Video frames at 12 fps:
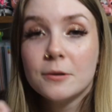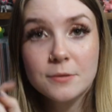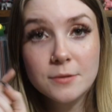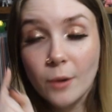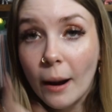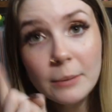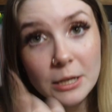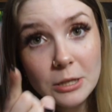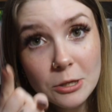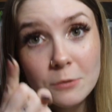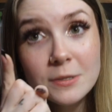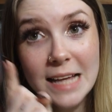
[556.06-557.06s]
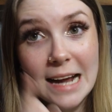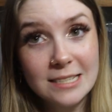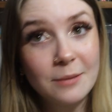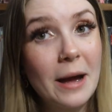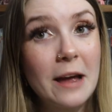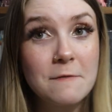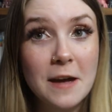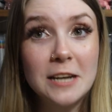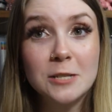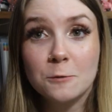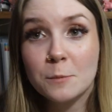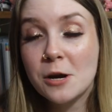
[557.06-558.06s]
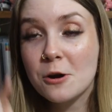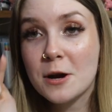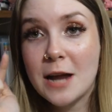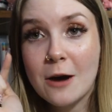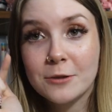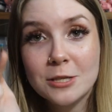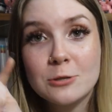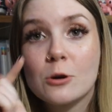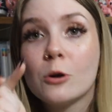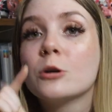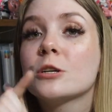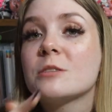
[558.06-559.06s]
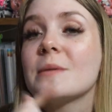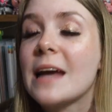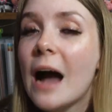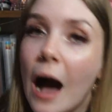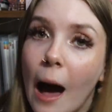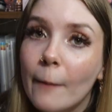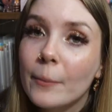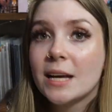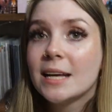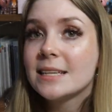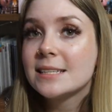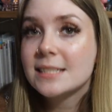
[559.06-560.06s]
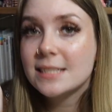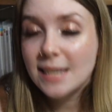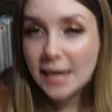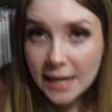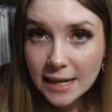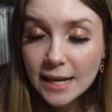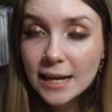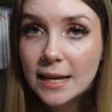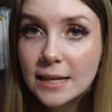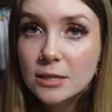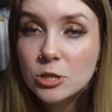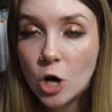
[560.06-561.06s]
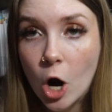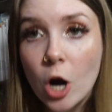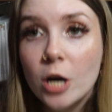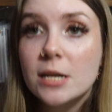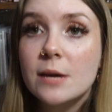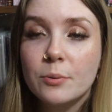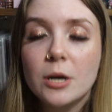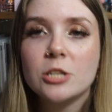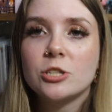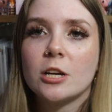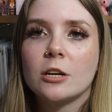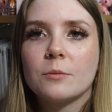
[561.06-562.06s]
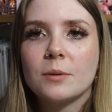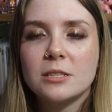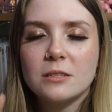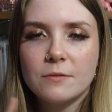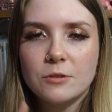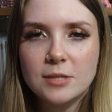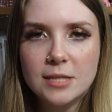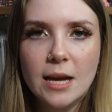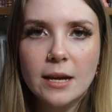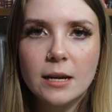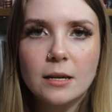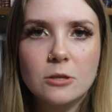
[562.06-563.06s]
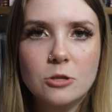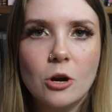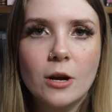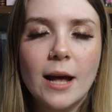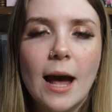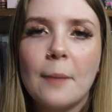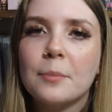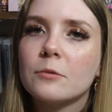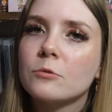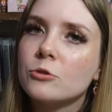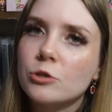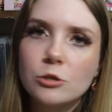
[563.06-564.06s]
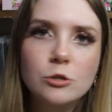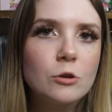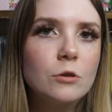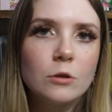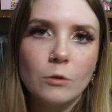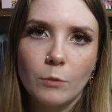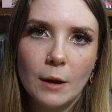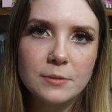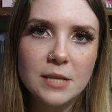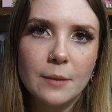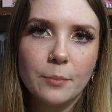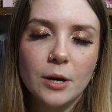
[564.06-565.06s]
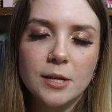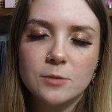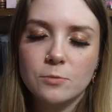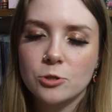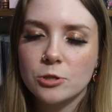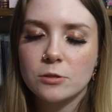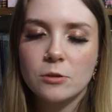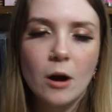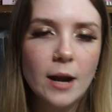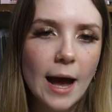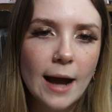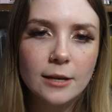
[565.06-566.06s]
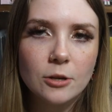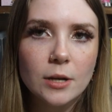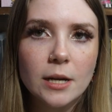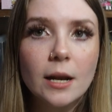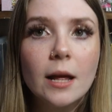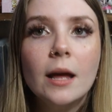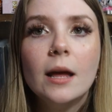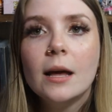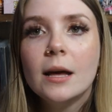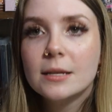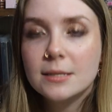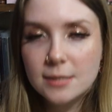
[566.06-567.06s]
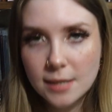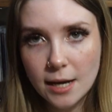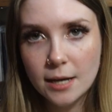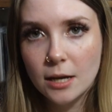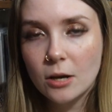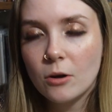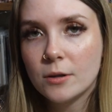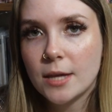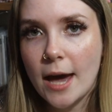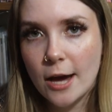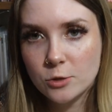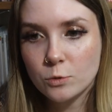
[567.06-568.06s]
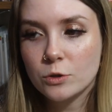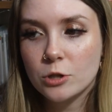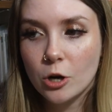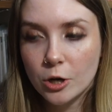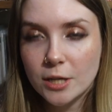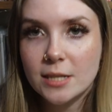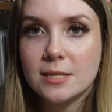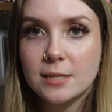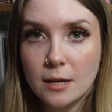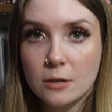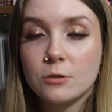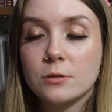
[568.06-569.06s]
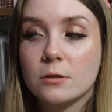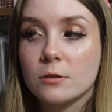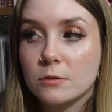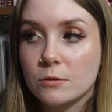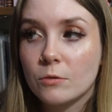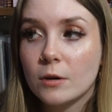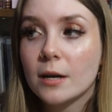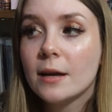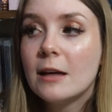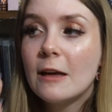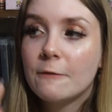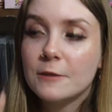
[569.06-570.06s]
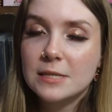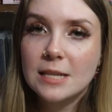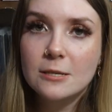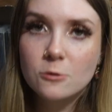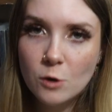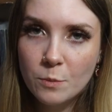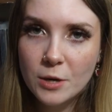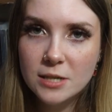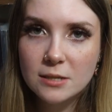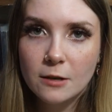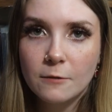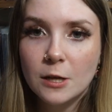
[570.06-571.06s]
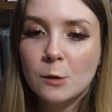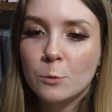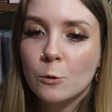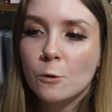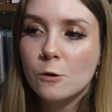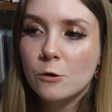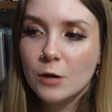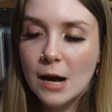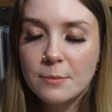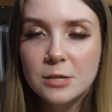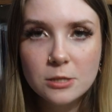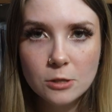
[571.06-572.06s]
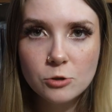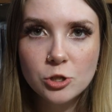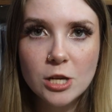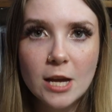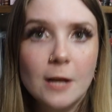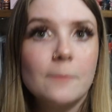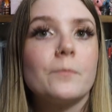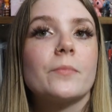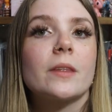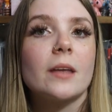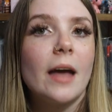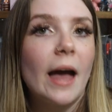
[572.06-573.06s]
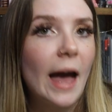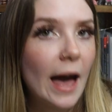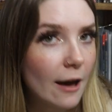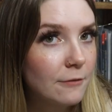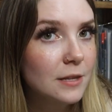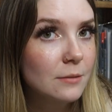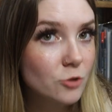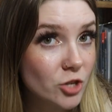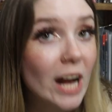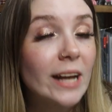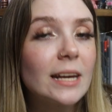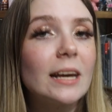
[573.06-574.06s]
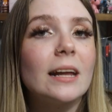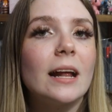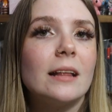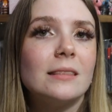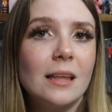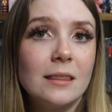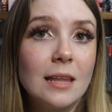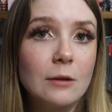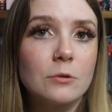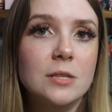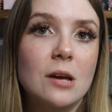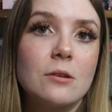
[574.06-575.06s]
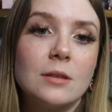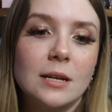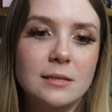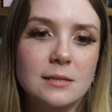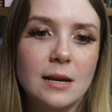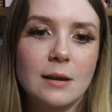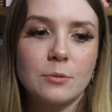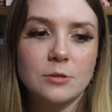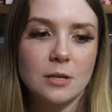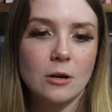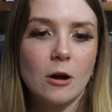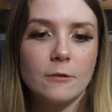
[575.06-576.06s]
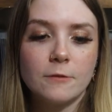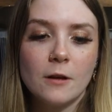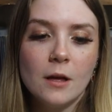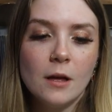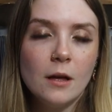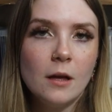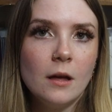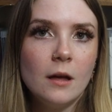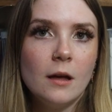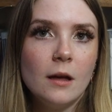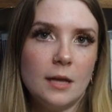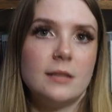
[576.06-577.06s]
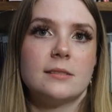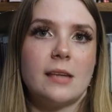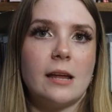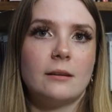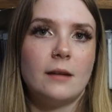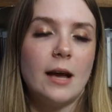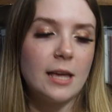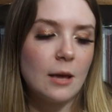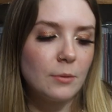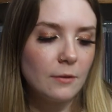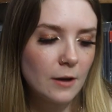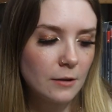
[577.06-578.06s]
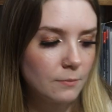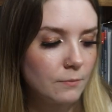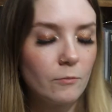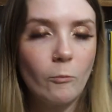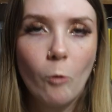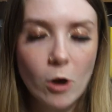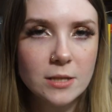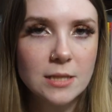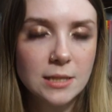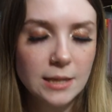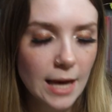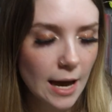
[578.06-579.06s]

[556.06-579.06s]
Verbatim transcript: So I'm going to use that to my advantage from here on out. This girl hooked me up scan it in the Target price checker because if you scan it in the Target app, it will just show you the website price, which is not accurate. Scan it on the actual Target scanners in the store. If it says store price unavailable, grab an associate, have them check it, and then they will tell you that it's 90% off. Insane. I can't believe I walked into